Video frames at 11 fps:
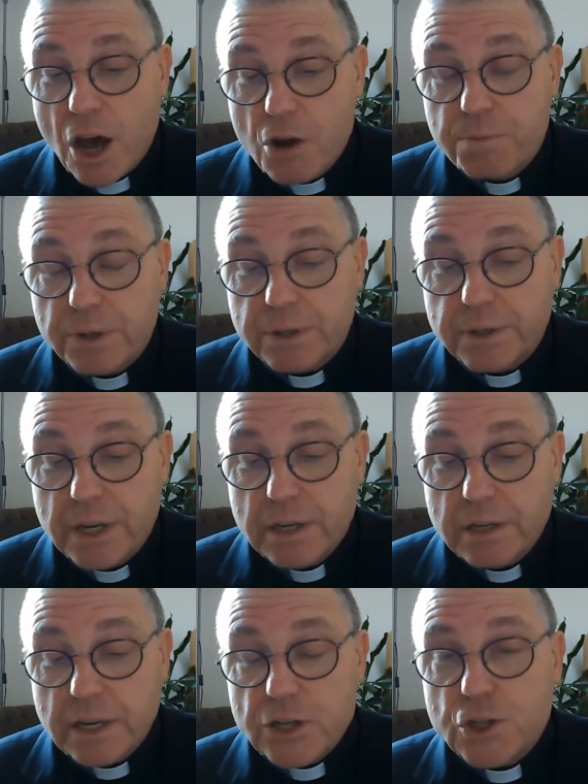open
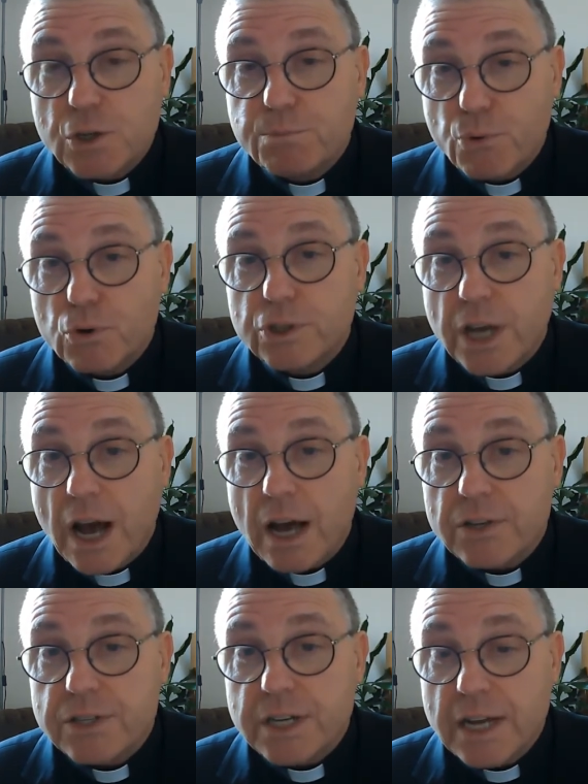is to
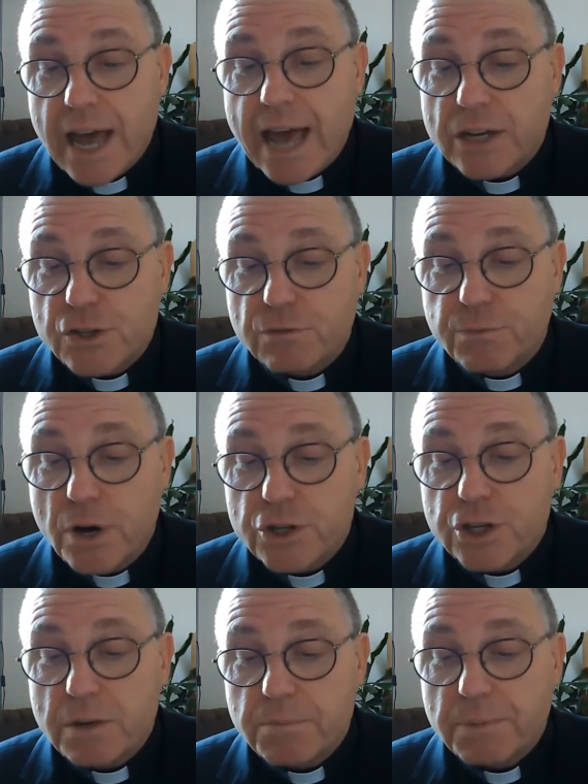broadcast acts of
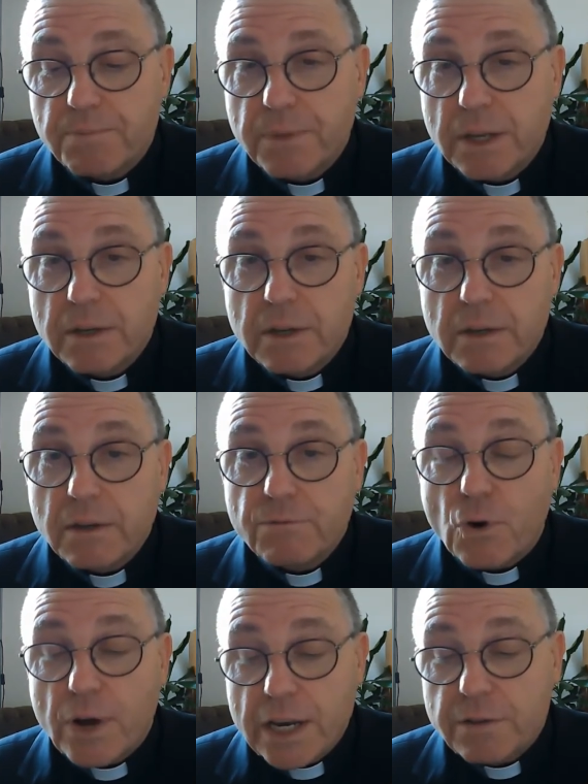worship,
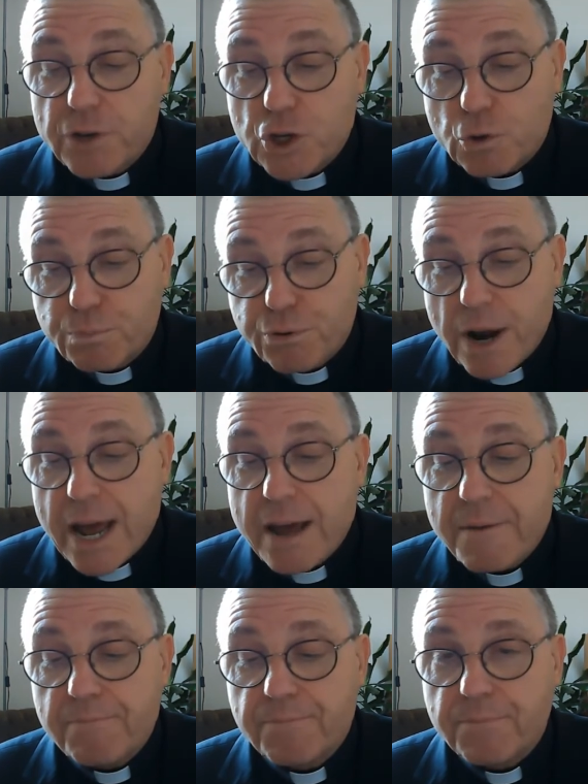for individual
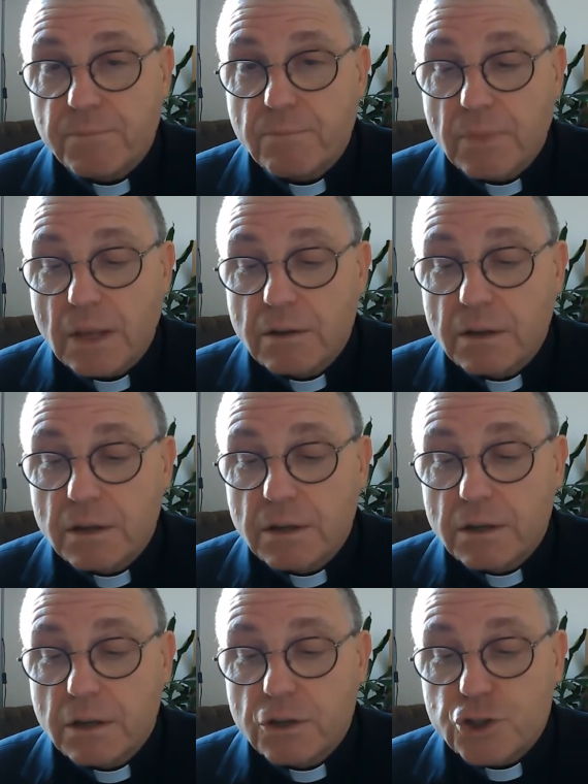prayer,
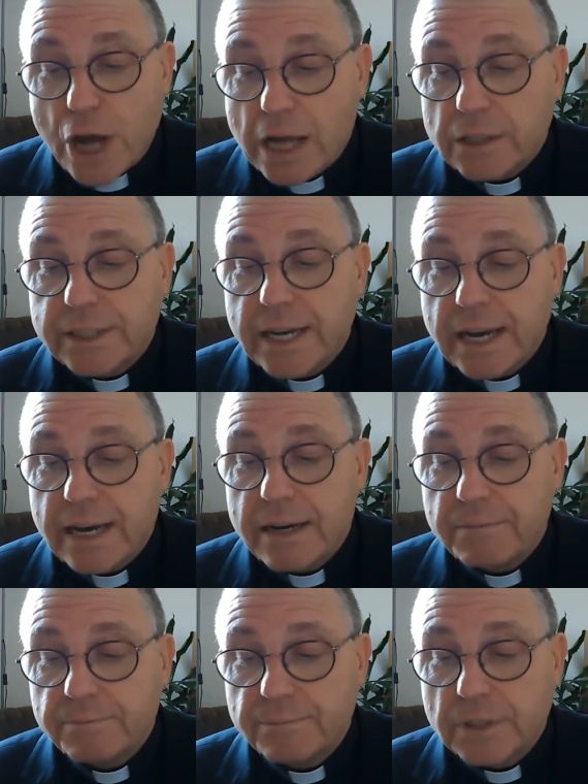childcare,
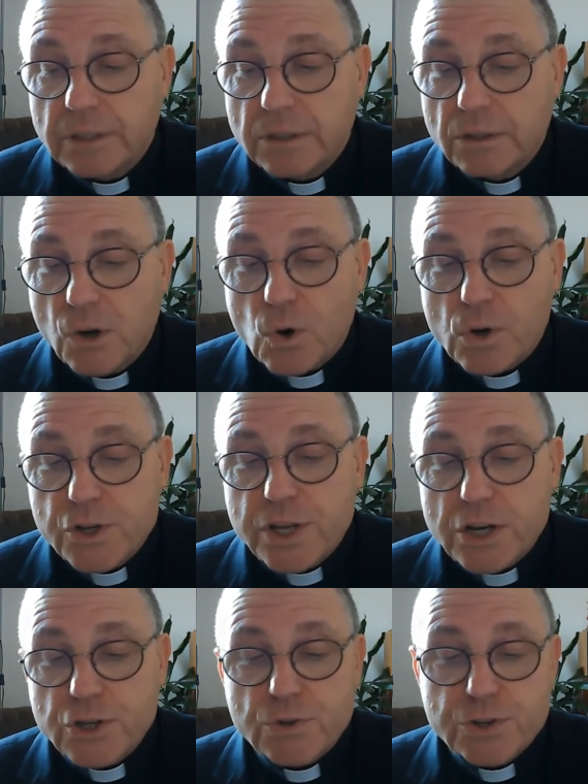or
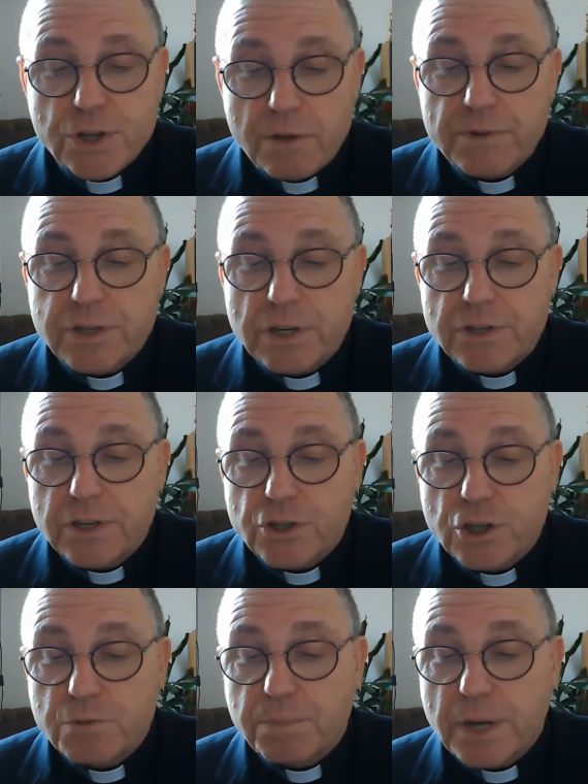essential services such
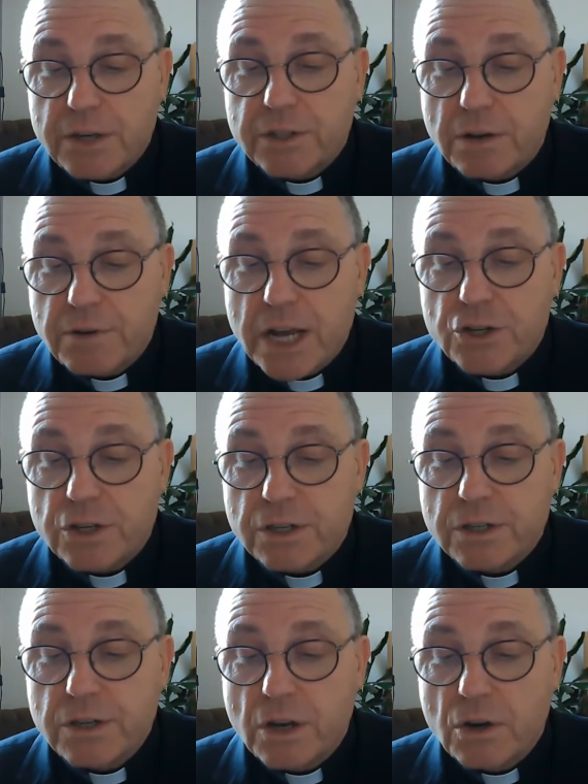as blood
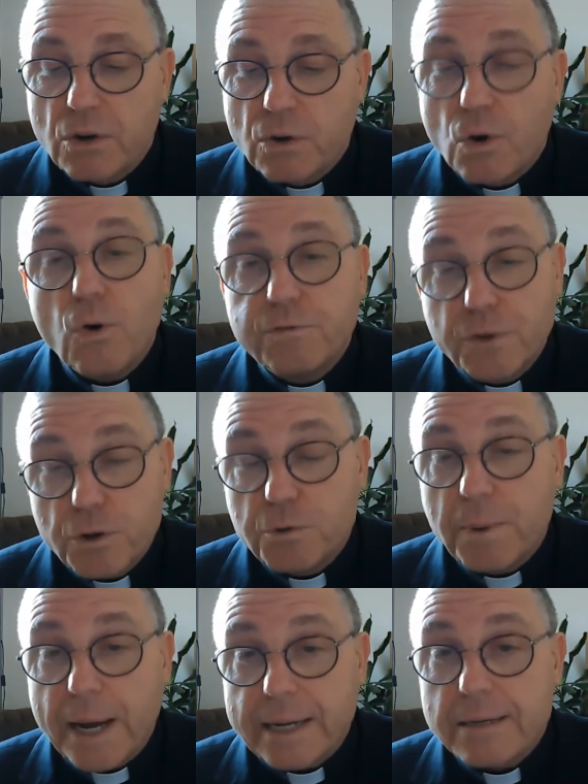donation or food
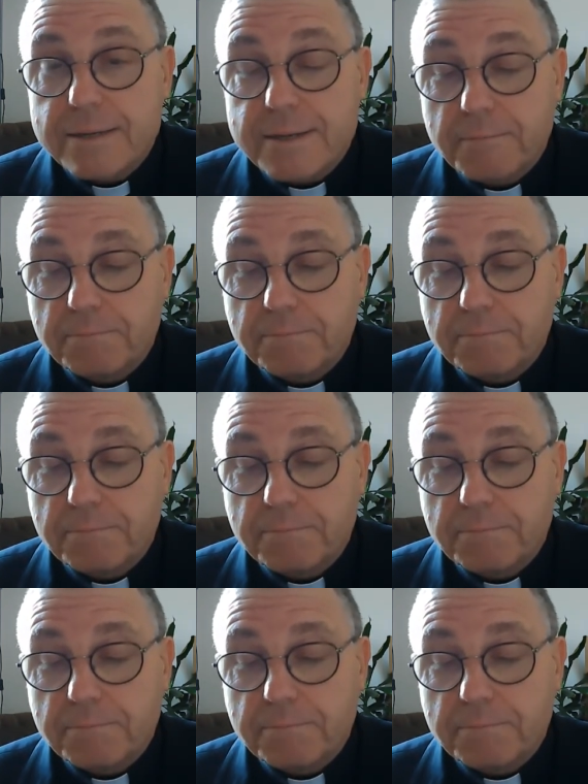banks.